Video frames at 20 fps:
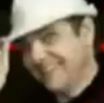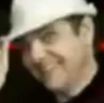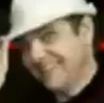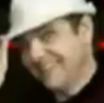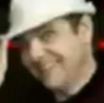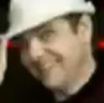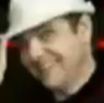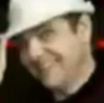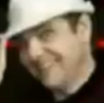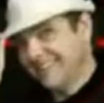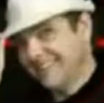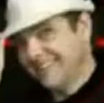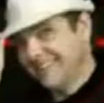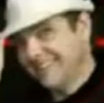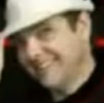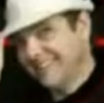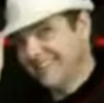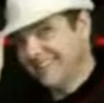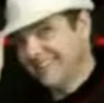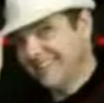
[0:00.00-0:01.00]

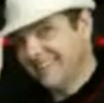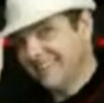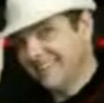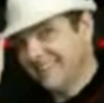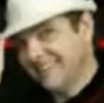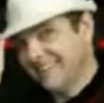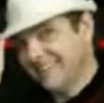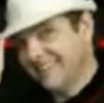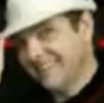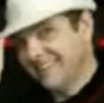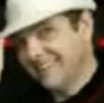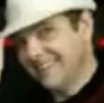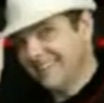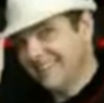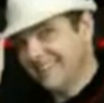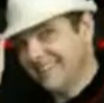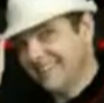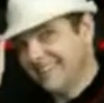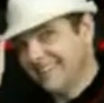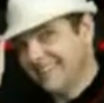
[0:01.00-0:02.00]

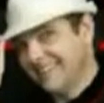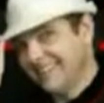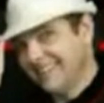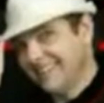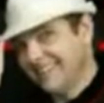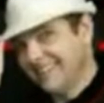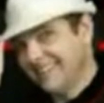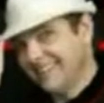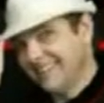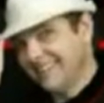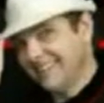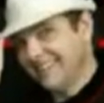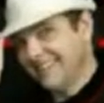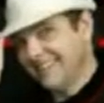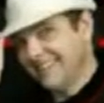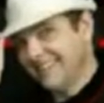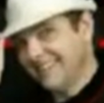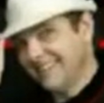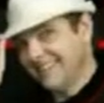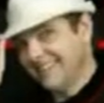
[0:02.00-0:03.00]

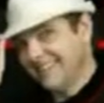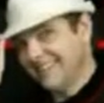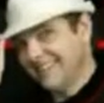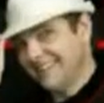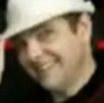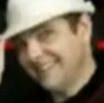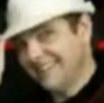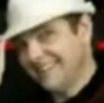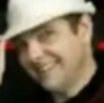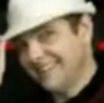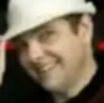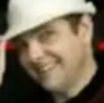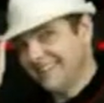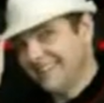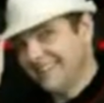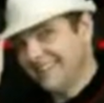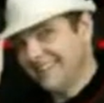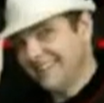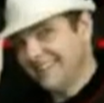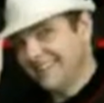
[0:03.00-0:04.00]

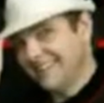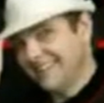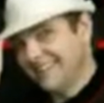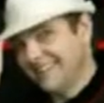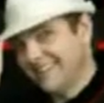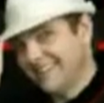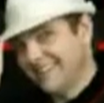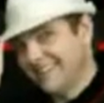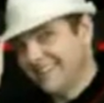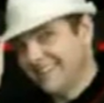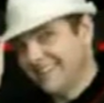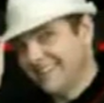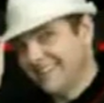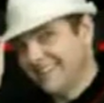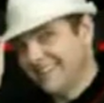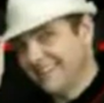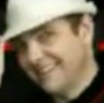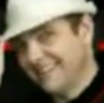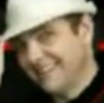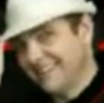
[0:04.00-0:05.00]

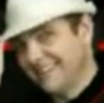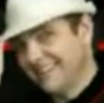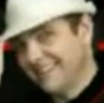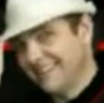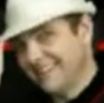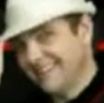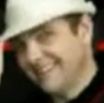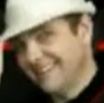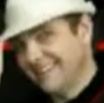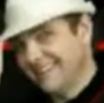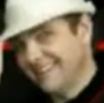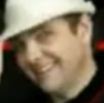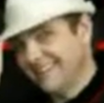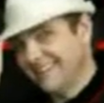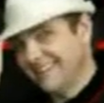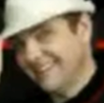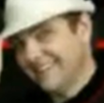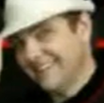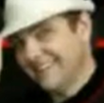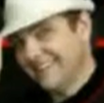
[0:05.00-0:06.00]

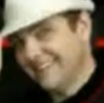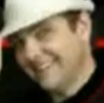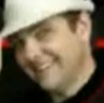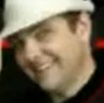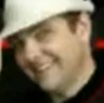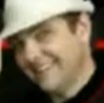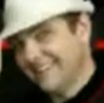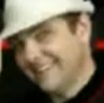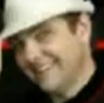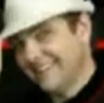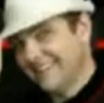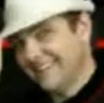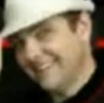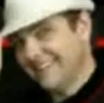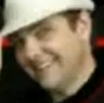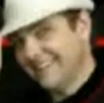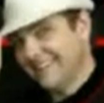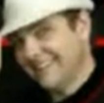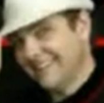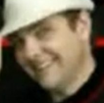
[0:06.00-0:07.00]

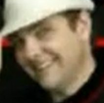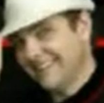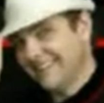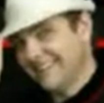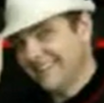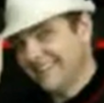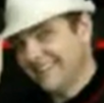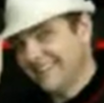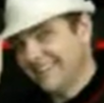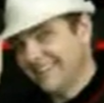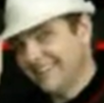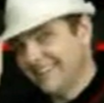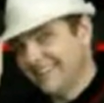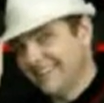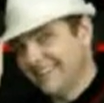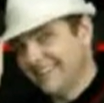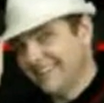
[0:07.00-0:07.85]
(not speaking)